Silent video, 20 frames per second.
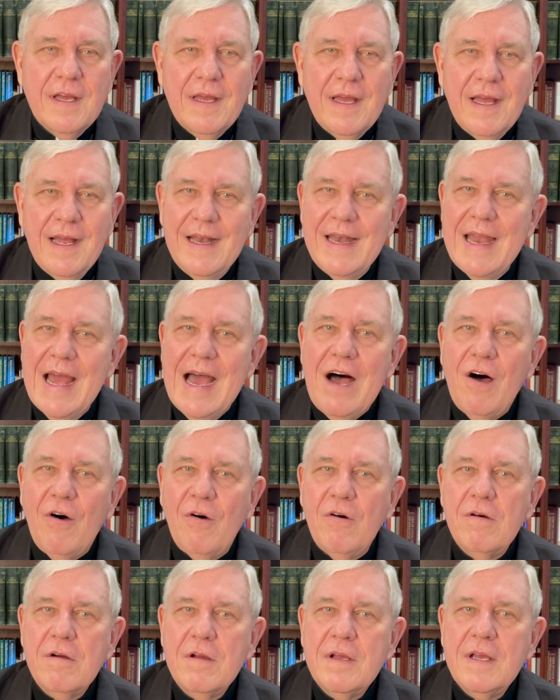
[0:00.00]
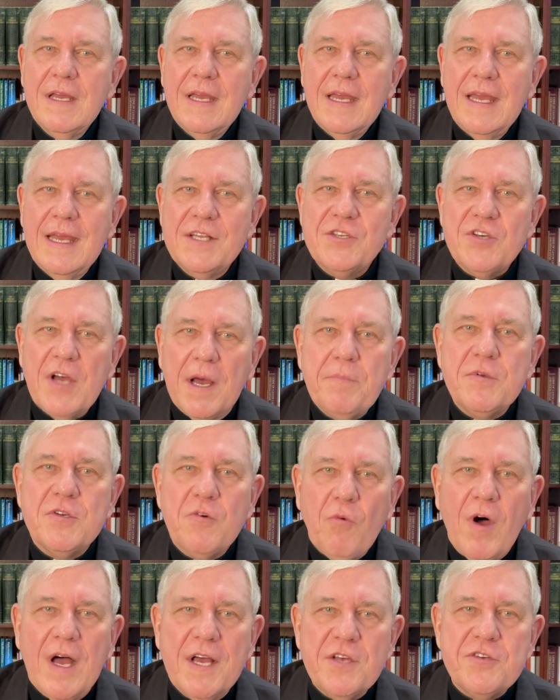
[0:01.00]
And now it's up
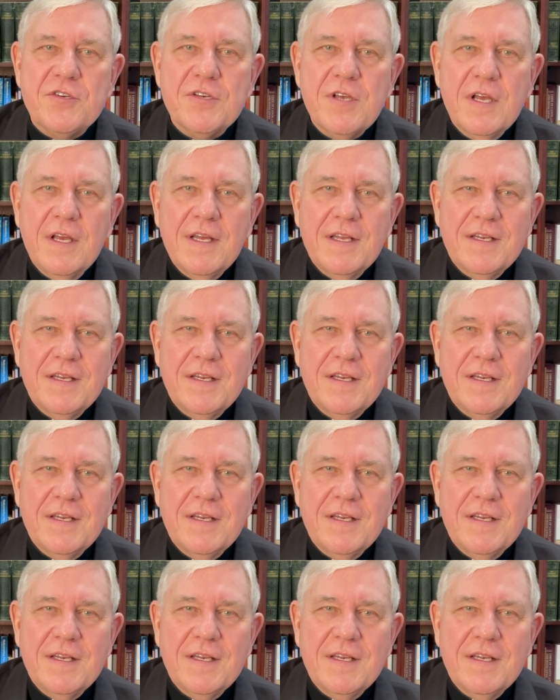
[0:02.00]
to us